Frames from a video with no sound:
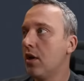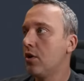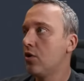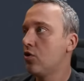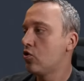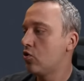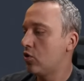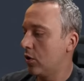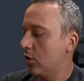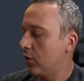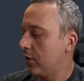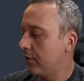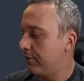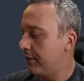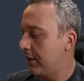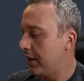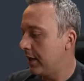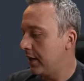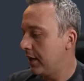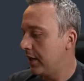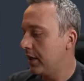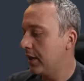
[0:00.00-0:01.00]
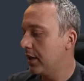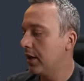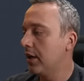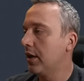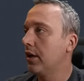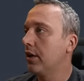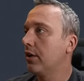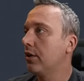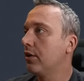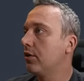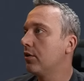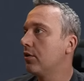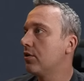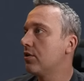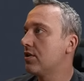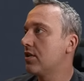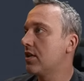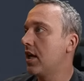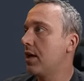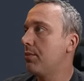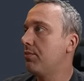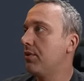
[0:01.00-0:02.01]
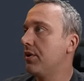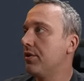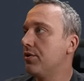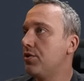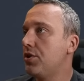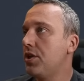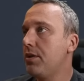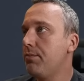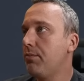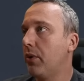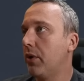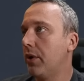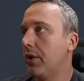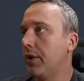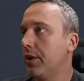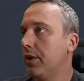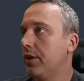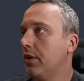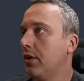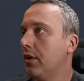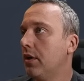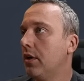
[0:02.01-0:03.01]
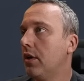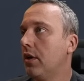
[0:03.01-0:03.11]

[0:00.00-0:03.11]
So if I uh, type in G-parted,